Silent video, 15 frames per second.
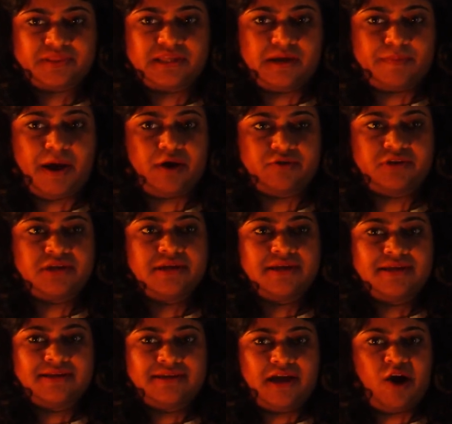about
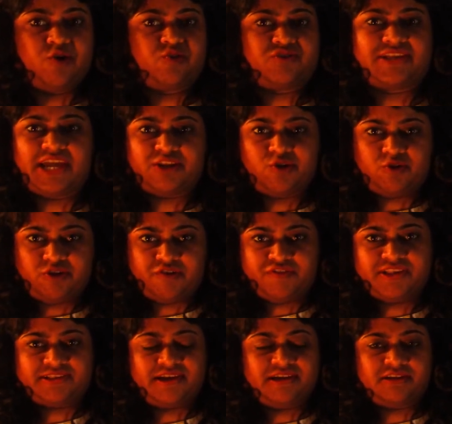how to schedule your
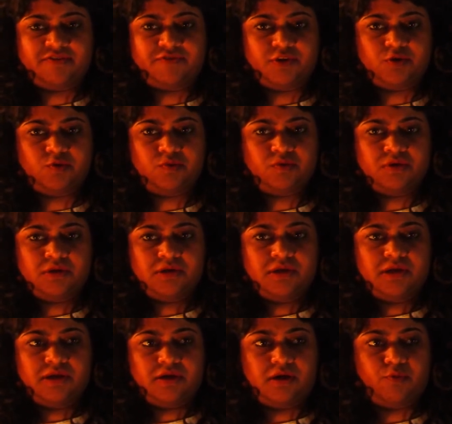visa interview,
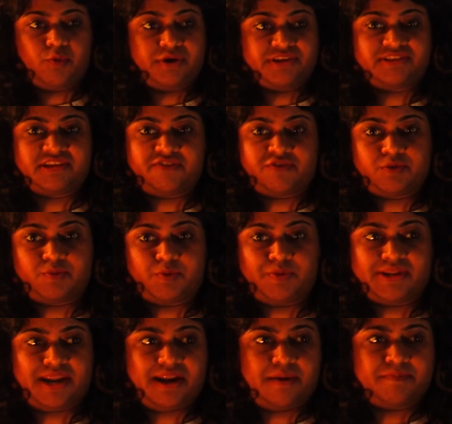what is the difference
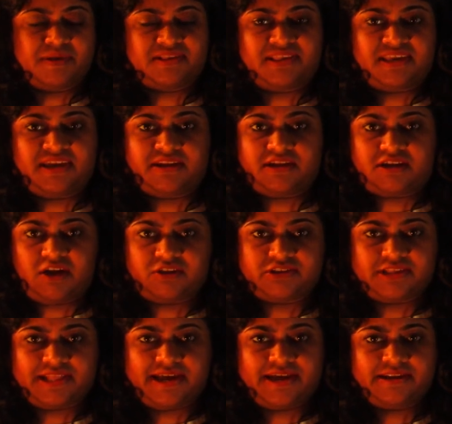between an embassy and a
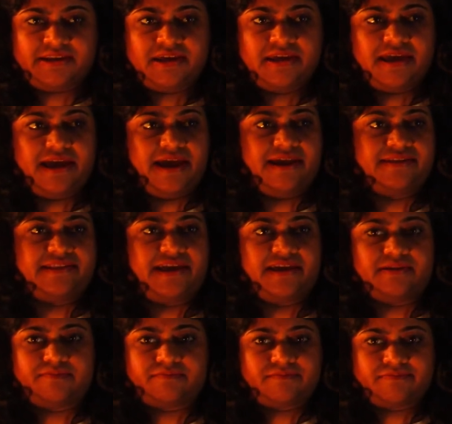consulate, and
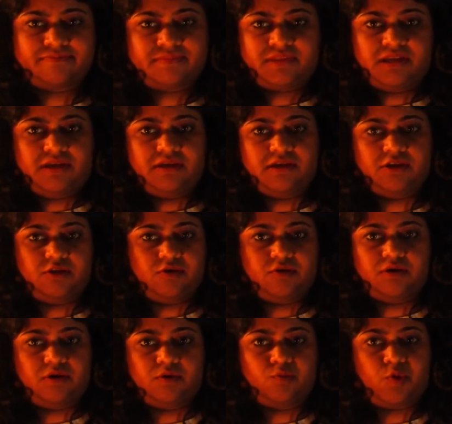then, you
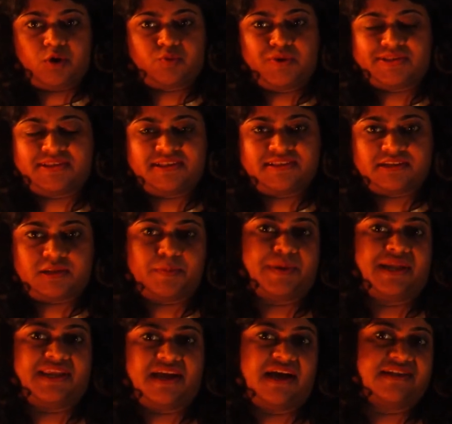know, what questions are
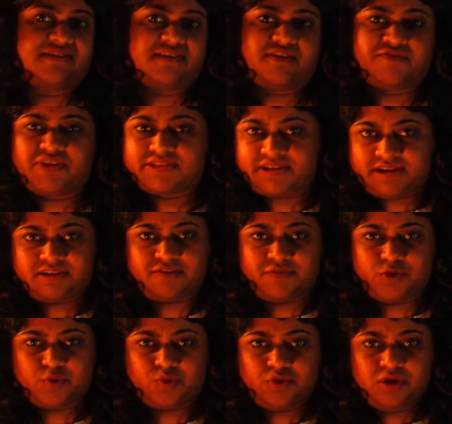typically asked in a visa
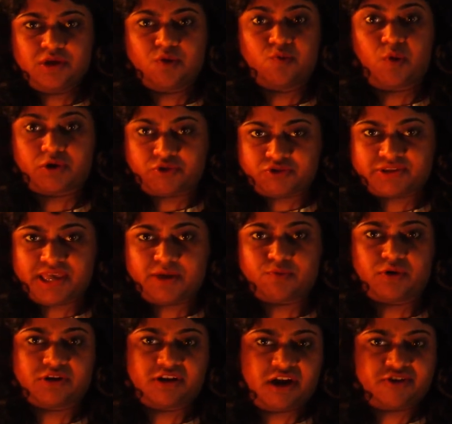interview, what to say,
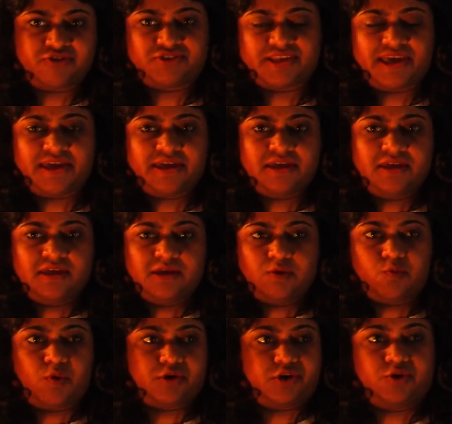what not to say,
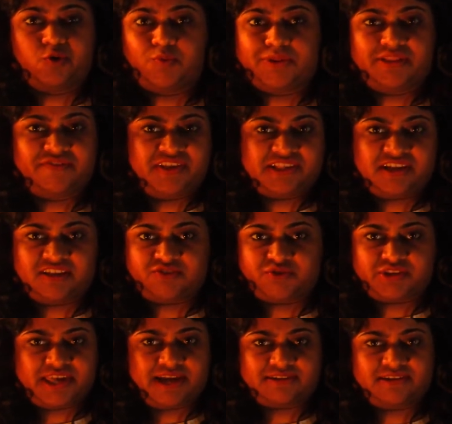what to do when the visa is
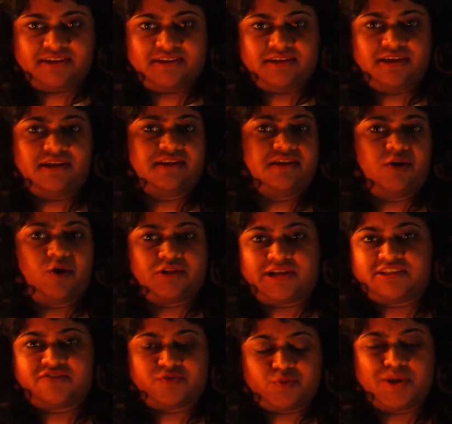rejected, and all
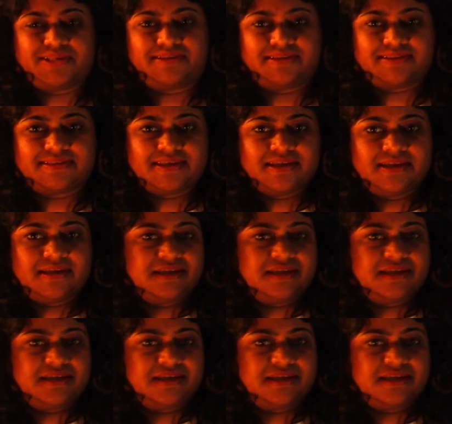kinds of questions.